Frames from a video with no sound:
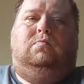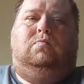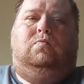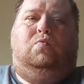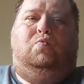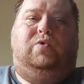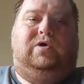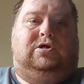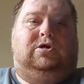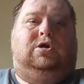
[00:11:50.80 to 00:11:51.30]

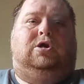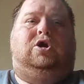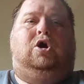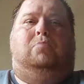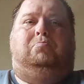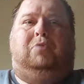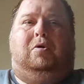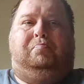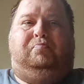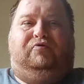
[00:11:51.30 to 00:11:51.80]
we can
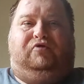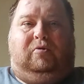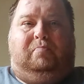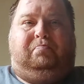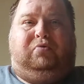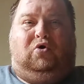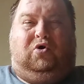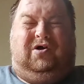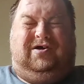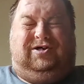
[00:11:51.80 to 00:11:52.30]
come up with a
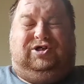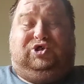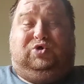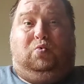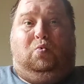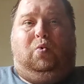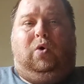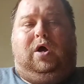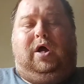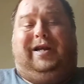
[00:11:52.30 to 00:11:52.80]
price
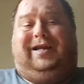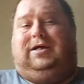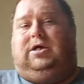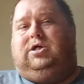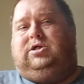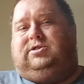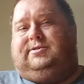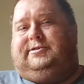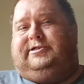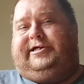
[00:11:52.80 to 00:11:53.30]
when
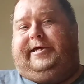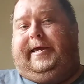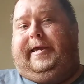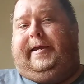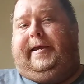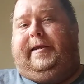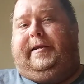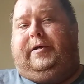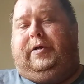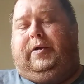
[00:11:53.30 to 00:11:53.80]
it's
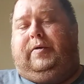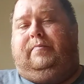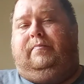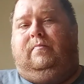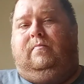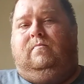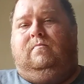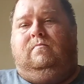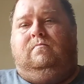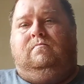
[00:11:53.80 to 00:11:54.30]
taken in.
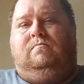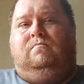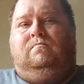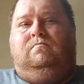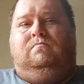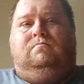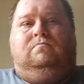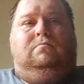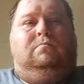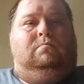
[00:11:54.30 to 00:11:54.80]

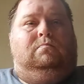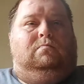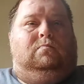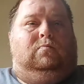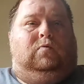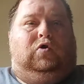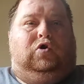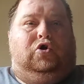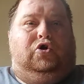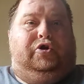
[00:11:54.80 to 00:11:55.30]

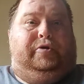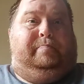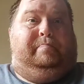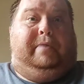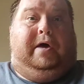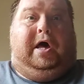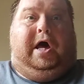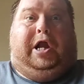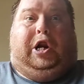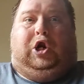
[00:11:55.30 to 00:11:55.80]
Good,
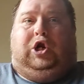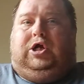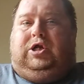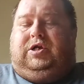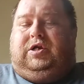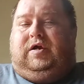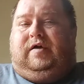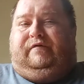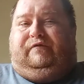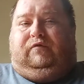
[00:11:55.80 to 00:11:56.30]
bad, or
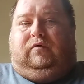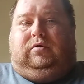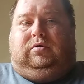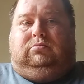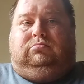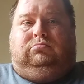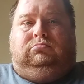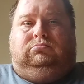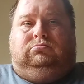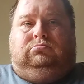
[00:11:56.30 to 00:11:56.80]
indifferent,
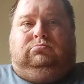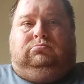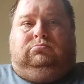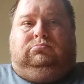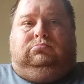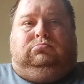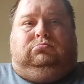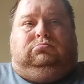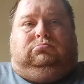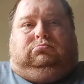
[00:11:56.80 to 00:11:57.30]

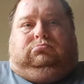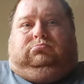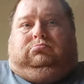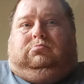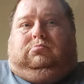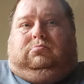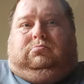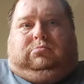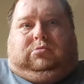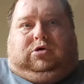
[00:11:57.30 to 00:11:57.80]

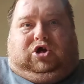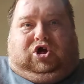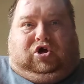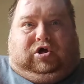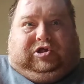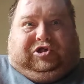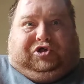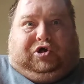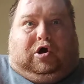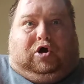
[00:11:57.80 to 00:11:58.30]

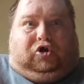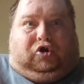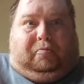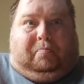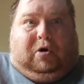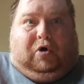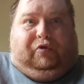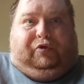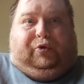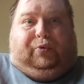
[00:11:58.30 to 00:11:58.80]
it's all
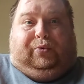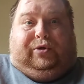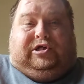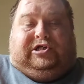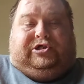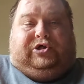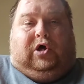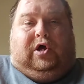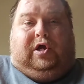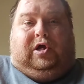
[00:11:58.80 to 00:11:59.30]
about the
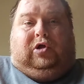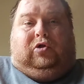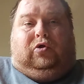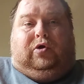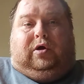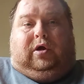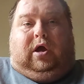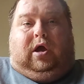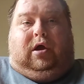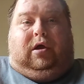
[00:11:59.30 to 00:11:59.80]

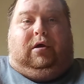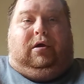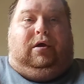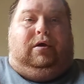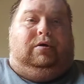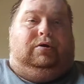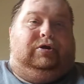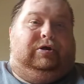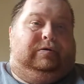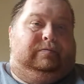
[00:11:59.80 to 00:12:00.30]
recycling,
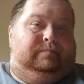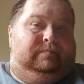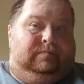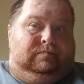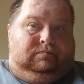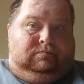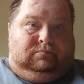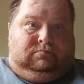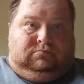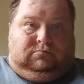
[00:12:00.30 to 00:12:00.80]
and
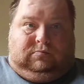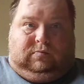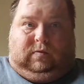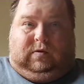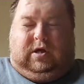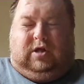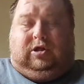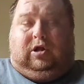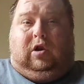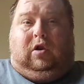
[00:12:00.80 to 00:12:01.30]

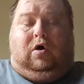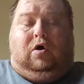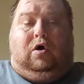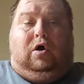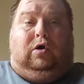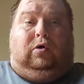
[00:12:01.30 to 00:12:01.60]
in the long